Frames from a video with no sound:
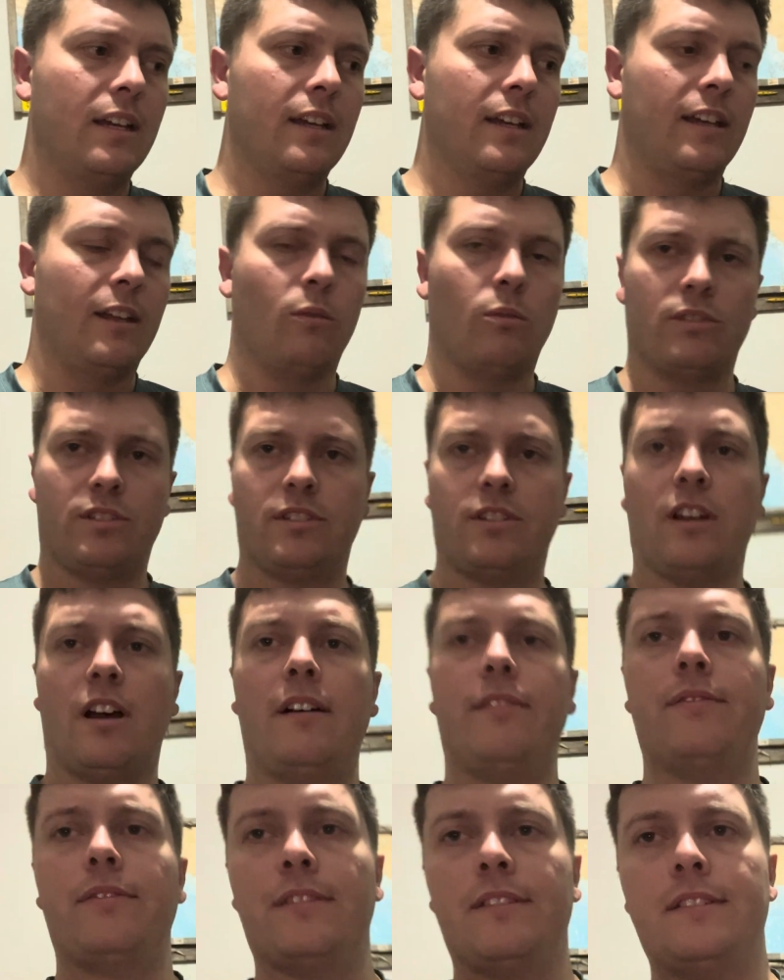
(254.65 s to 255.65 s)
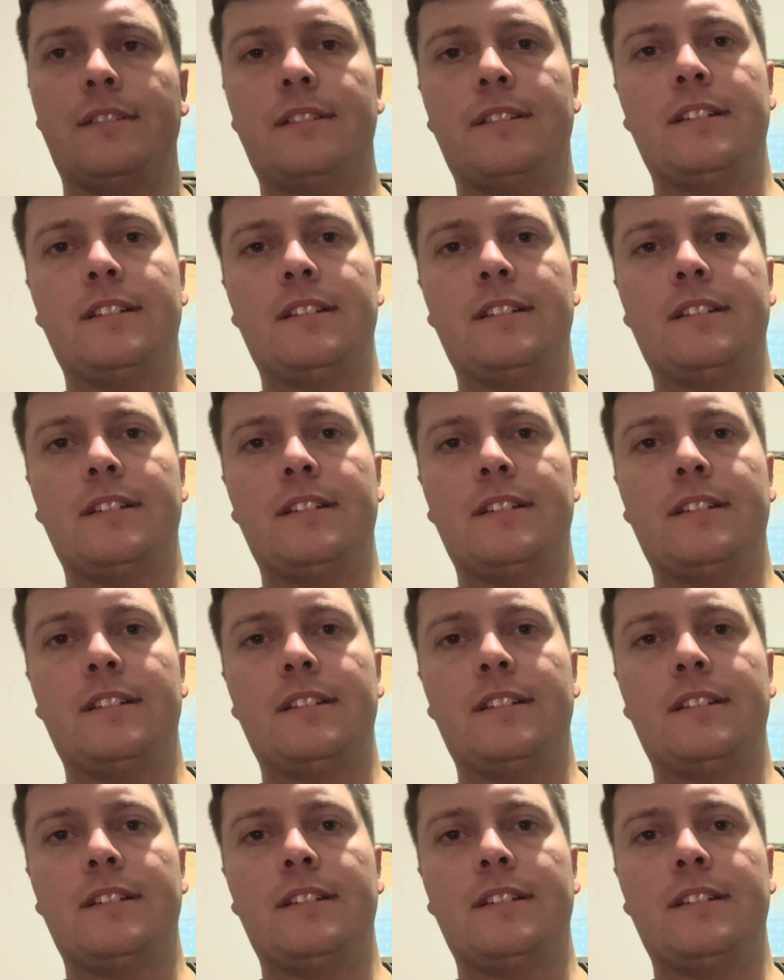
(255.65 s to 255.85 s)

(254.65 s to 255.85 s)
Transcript: It was tough.